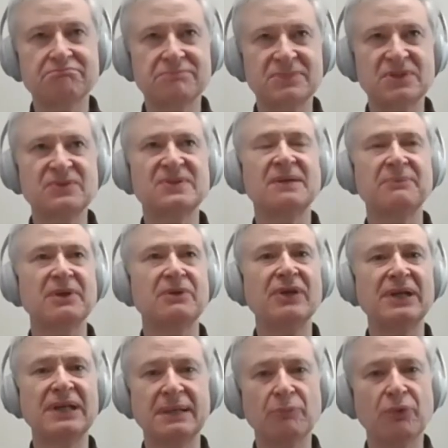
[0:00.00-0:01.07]
do something
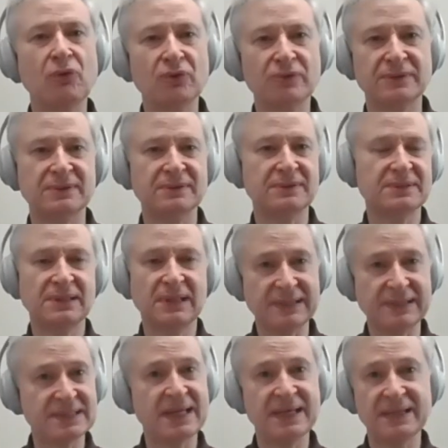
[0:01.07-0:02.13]
really important, like
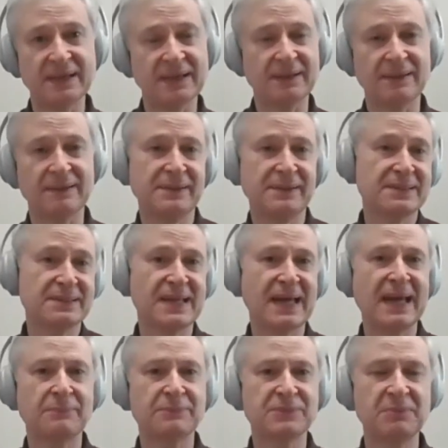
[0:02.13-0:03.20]
take a, an
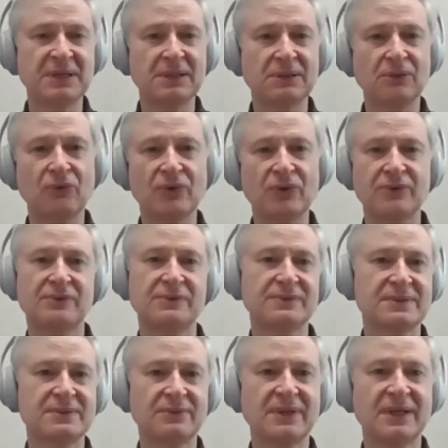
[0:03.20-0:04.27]
exam to be a lawyer.
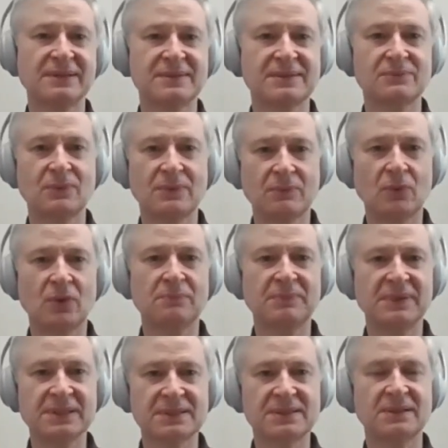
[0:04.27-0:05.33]
So that's one
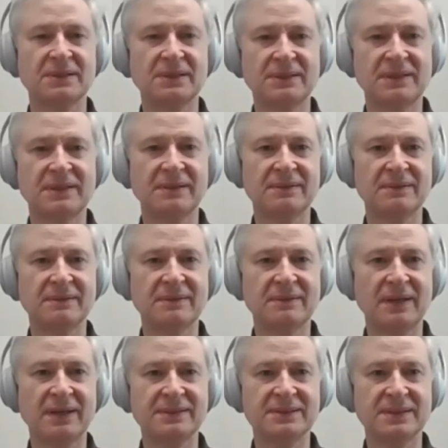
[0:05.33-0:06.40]
big study that,
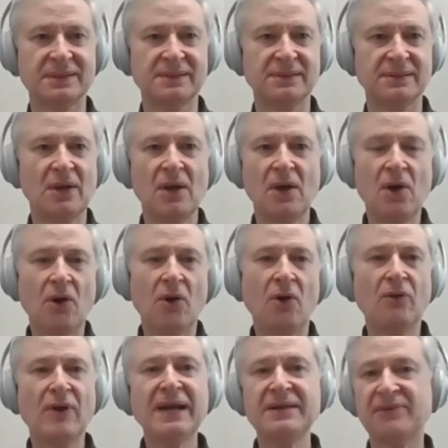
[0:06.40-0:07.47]
that I did.
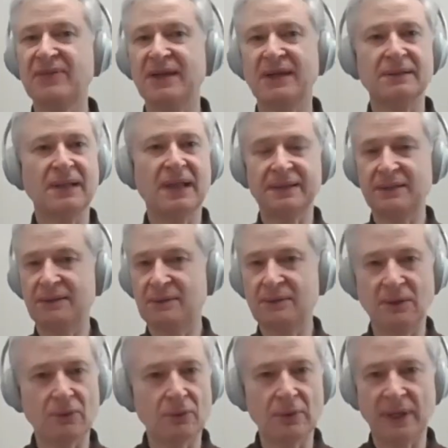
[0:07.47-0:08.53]
Or anything like, you
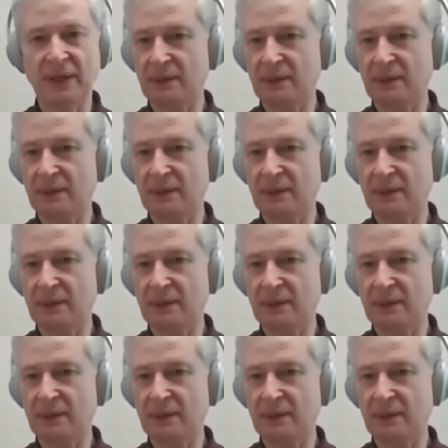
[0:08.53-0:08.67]
know,